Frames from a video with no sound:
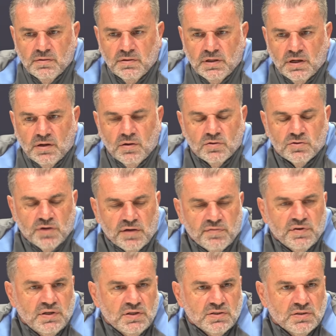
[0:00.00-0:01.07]
you know, Old
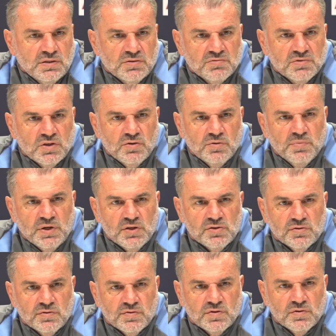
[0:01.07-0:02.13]
Trafford is, it's a good
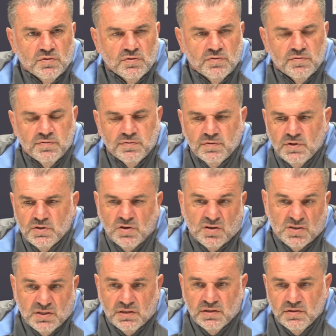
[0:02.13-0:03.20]
measure of sort of, because like
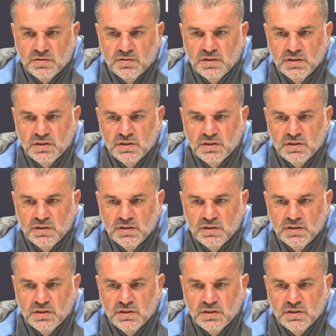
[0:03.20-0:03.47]
I said,